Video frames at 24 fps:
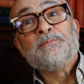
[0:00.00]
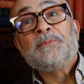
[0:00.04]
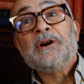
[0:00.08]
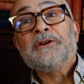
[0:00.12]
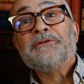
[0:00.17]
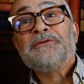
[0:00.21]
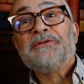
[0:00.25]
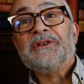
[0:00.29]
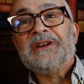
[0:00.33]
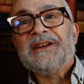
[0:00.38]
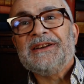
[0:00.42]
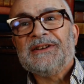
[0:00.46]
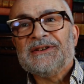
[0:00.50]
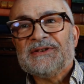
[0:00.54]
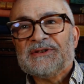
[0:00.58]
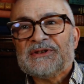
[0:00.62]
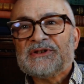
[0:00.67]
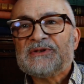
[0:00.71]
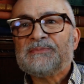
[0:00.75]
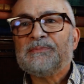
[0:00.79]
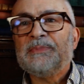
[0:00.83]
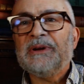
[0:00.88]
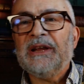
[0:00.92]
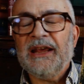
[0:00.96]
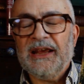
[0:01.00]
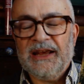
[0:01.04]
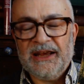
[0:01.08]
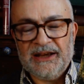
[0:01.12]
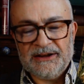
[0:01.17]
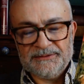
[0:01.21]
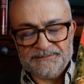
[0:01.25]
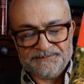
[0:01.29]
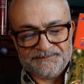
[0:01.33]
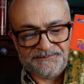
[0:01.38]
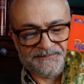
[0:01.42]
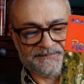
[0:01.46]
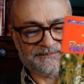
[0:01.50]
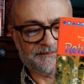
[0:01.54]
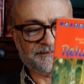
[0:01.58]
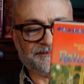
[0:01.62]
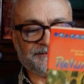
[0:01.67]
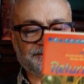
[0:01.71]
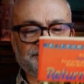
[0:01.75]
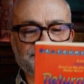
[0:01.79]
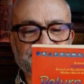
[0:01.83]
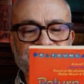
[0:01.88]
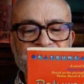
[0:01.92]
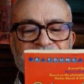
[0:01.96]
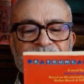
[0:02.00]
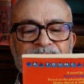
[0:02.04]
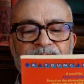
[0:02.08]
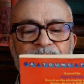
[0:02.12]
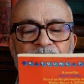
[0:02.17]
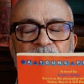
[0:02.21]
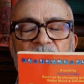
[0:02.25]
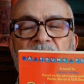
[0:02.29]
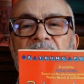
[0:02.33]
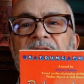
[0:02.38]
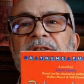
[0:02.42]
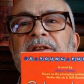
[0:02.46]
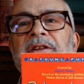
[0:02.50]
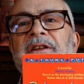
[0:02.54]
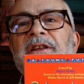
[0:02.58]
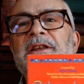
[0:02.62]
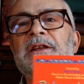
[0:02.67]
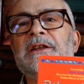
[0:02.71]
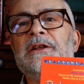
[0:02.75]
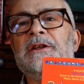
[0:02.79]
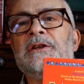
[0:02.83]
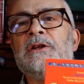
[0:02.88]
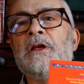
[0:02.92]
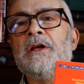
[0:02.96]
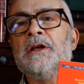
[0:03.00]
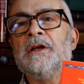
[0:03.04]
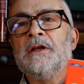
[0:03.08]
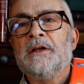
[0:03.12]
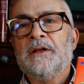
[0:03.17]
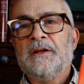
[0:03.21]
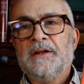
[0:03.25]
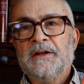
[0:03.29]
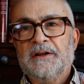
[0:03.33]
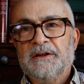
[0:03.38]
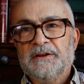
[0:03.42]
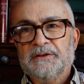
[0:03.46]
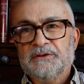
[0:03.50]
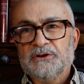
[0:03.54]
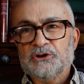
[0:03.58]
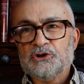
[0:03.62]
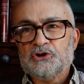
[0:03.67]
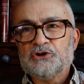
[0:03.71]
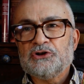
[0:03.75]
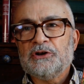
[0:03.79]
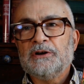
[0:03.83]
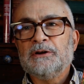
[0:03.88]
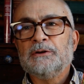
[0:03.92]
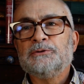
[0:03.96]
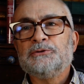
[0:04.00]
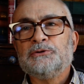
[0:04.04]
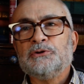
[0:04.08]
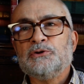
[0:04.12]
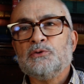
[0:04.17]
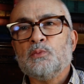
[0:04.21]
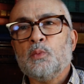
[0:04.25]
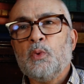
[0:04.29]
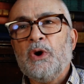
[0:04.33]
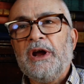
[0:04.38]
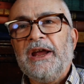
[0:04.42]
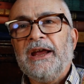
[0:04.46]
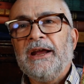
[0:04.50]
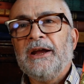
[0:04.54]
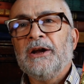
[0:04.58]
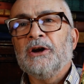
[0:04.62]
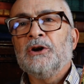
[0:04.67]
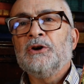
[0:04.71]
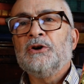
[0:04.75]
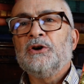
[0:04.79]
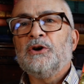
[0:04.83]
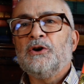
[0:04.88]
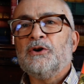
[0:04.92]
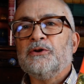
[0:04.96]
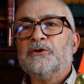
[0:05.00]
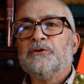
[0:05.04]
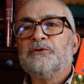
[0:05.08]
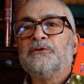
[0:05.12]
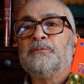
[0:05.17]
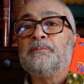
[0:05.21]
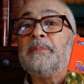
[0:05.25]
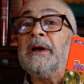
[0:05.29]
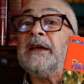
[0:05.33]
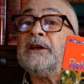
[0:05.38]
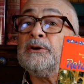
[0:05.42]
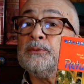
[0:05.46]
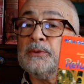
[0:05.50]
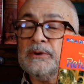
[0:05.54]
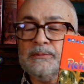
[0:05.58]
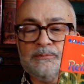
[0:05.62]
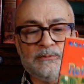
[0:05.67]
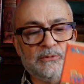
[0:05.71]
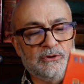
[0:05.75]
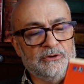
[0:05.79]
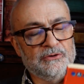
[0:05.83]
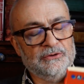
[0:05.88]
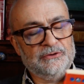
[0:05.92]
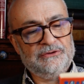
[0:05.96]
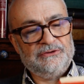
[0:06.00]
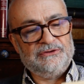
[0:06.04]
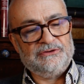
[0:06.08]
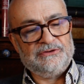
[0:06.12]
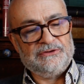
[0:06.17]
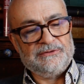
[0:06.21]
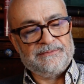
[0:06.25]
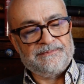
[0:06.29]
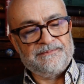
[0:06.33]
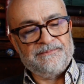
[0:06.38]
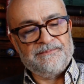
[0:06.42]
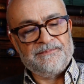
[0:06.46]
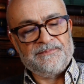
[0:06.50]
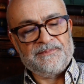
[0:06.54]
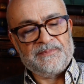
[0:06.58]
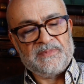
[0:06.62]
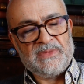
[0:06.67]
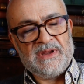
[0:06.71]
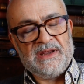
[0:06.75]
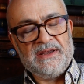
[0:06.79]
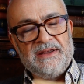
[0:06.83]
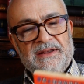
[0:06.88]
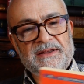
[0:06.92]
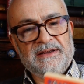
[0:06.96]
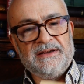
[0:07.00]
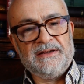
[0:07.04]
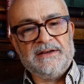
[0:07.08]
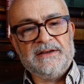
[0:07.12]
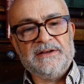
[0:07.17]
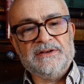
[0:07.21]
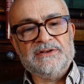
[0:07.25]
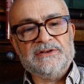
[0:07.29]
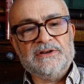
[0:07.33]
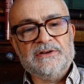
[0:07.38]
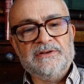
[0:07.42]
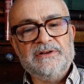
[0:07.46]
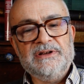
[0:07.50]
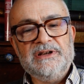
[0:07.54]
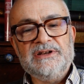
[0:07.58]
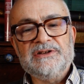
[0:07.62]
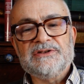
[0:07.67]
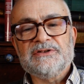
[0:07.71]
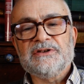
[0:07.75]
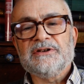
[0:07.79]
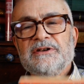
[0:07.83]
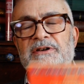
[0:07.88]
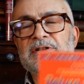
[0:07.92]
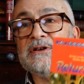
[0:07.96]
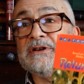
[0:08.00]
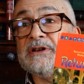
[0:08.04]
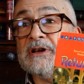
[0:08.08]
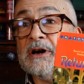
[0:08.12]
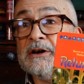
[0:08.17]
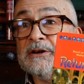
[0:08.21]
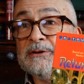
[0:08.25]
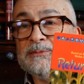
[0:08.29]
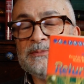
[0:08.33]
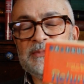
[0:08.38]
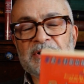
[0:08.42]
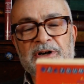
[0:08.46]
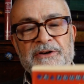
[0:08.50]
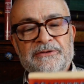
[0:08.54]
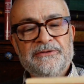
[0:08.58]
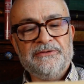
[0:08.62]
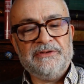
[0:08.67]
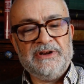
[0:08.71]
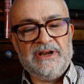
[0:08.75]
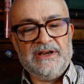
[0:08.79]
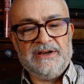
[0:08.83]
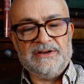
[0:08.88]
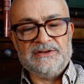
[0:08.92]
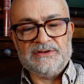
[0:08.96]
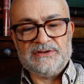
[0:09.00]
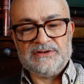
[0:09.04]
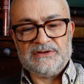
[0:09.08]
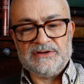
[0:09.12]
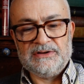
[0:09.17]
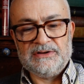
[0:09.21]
Puffins being the childhood wing of Penguin Books. So these are young Puffins.